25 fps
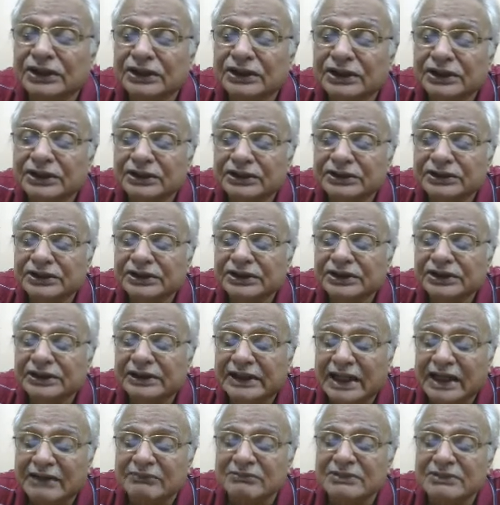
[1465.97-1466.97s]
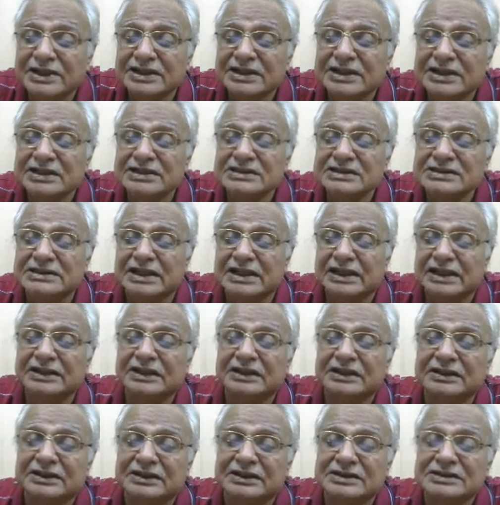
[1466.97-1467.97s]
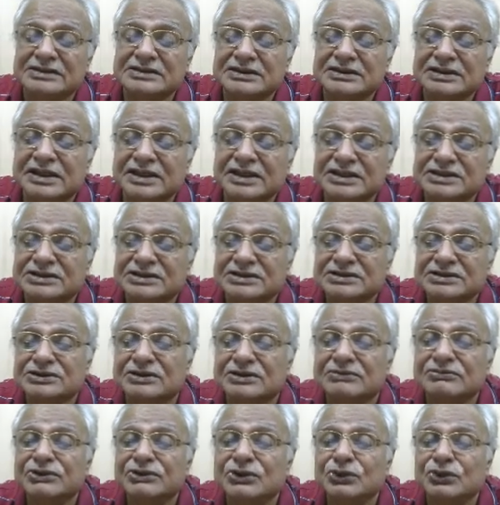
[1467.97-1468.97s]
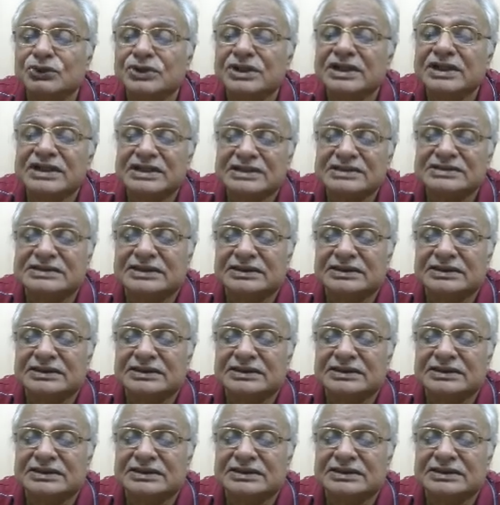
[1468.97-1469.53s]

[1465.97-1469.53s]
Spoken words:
the liabilities and then considerations of duty, etc.